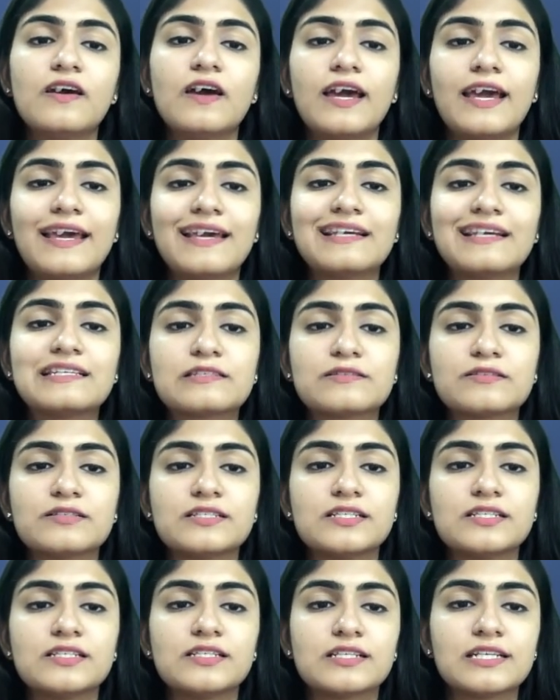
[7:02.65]
X
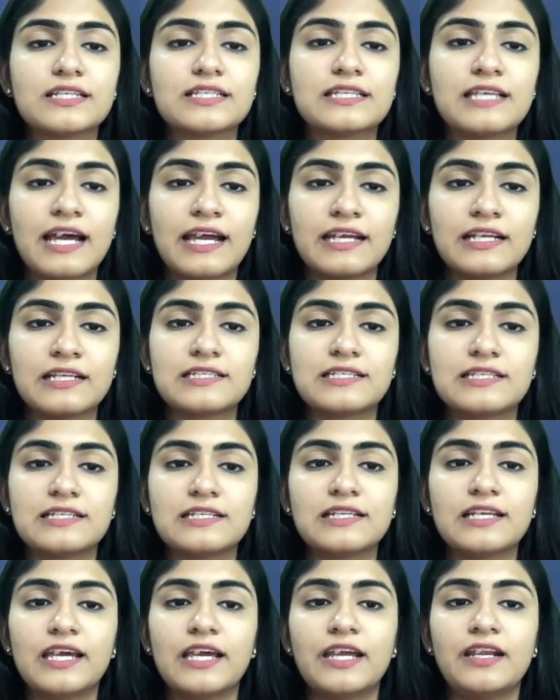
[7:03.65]
resides
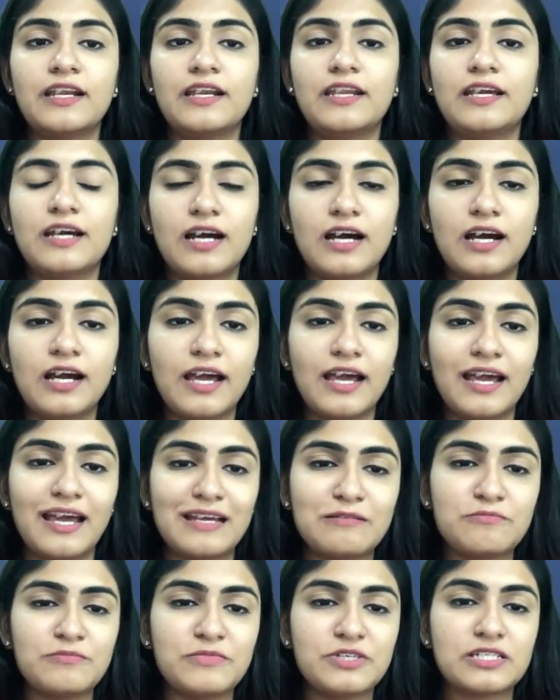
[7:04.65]
in India
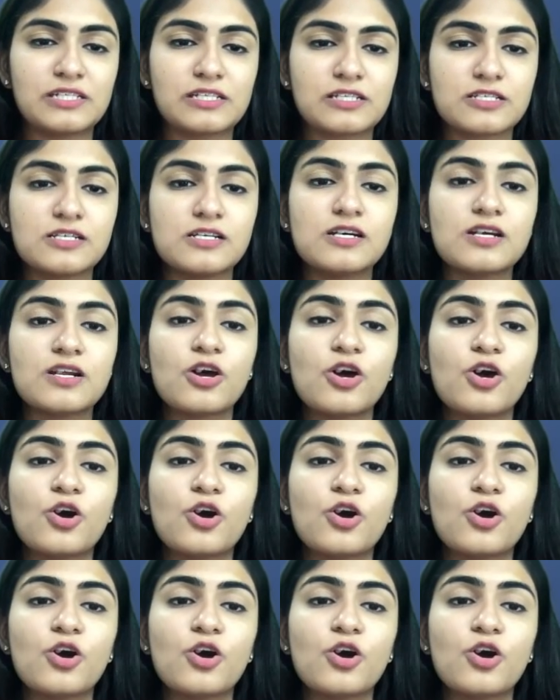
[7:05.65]
and Mr.